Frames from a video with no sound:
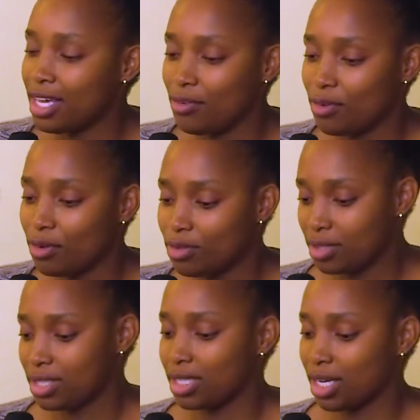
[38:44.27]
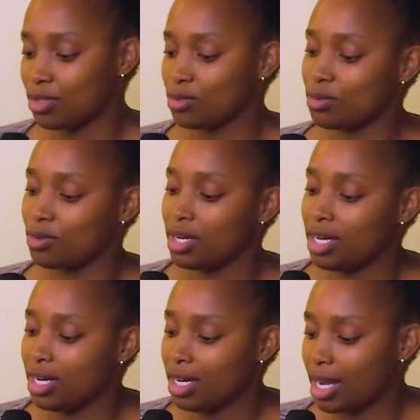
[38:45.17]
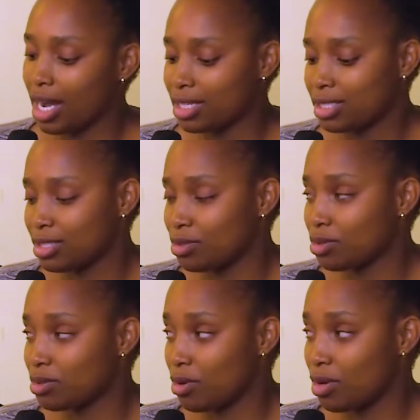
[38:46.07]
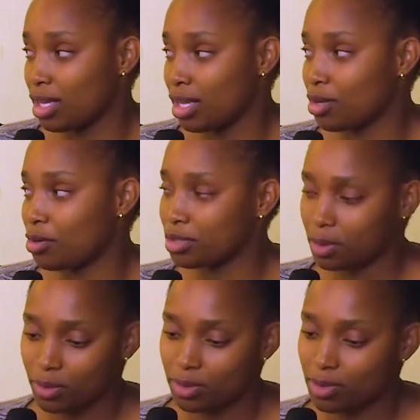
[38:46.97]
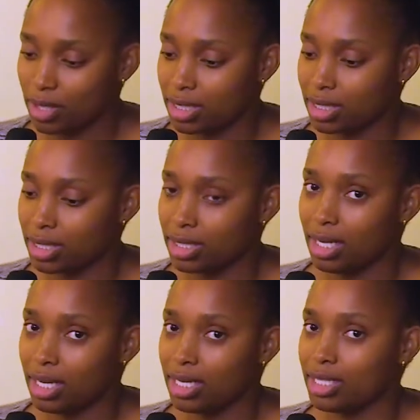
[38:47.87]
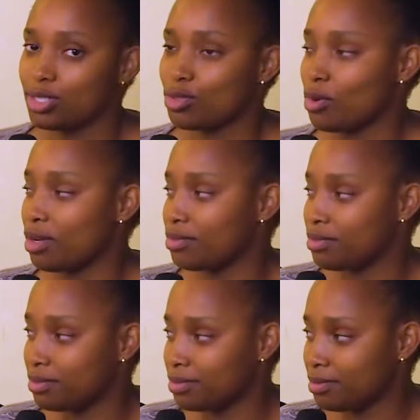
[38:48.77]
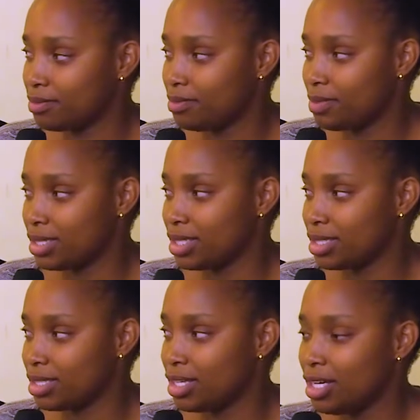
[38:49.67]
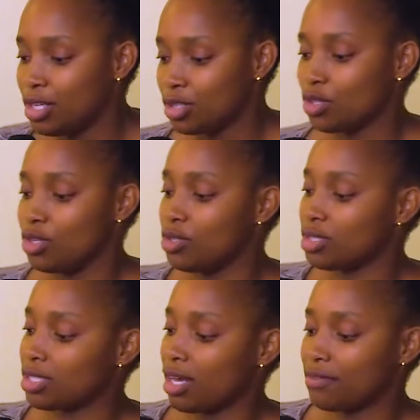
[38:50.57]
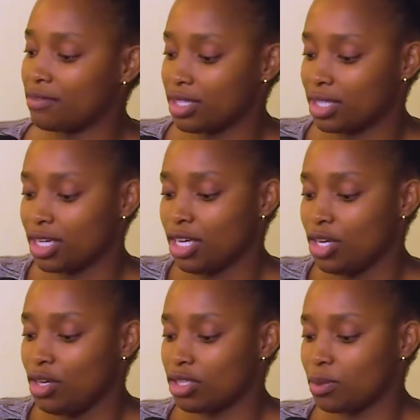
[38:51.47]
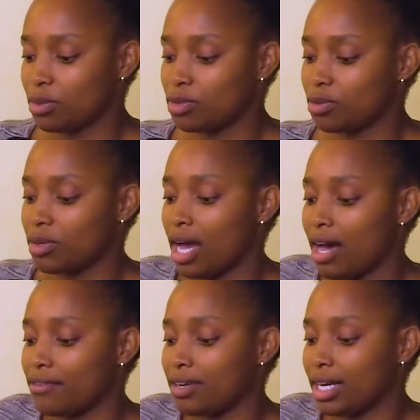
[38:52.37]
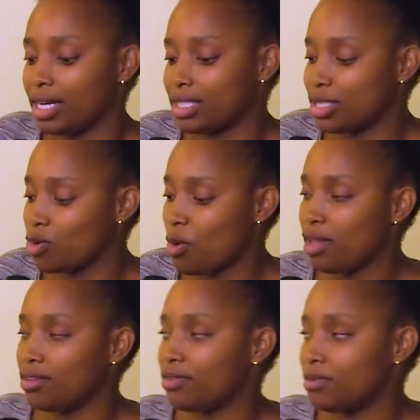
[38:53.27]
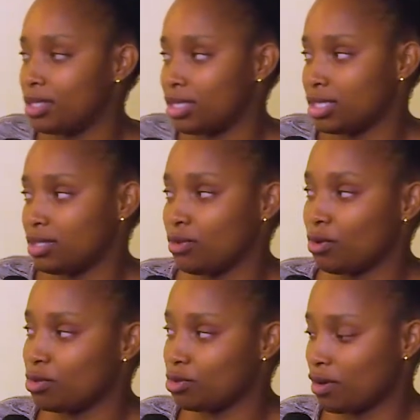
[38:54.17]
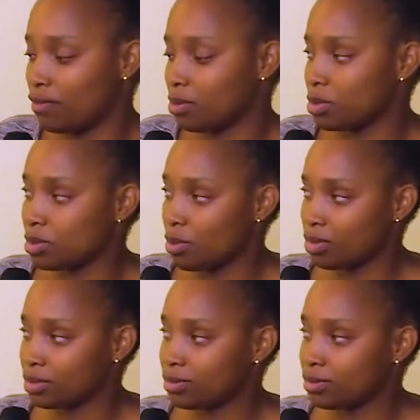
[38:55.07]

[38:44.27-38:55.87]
If you're going to decide to cut into smaller, then you're not supposed to exceed at least 12 pieces. So in your serving, you're supposed to be having at least 12 pieces if you're going to have them small.